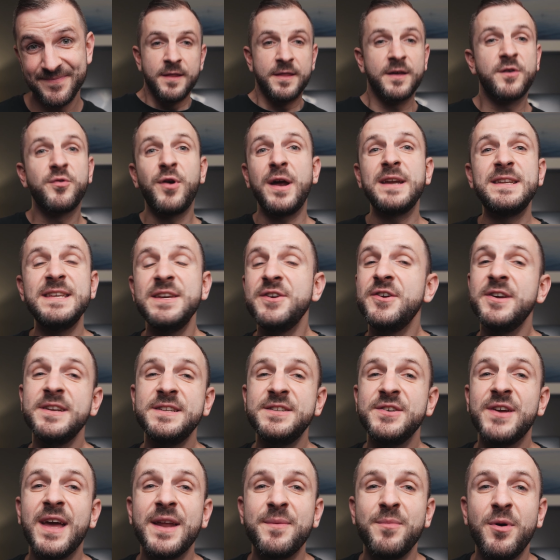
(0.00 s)
The criteria
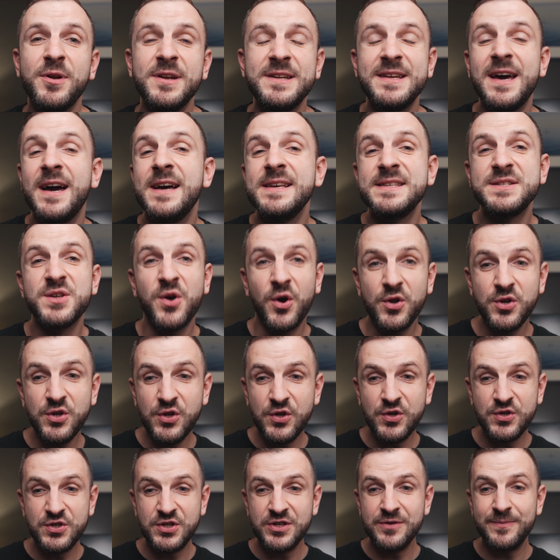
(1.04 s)
to get monetized on
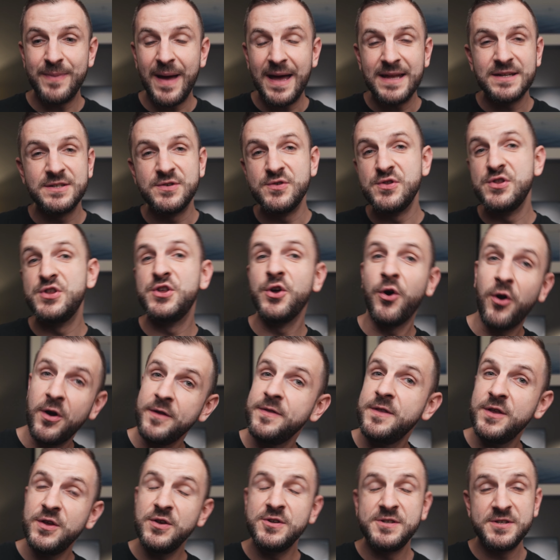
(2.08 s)
YouTube and to
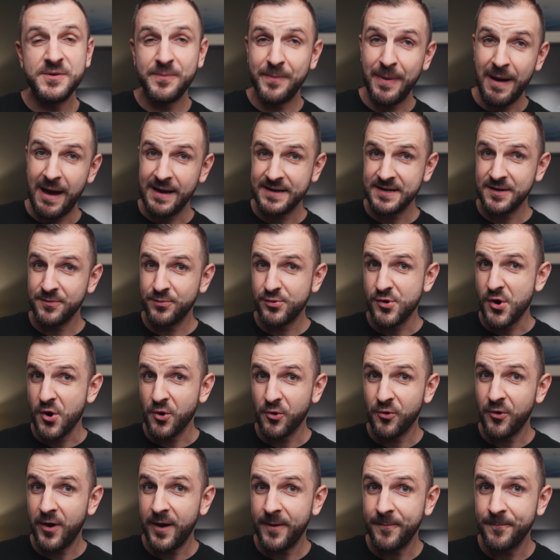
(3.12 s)
join the YouTube Partner
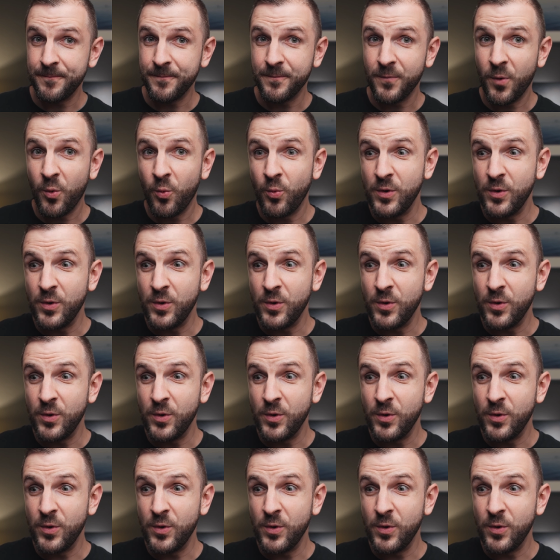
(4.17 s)
Program,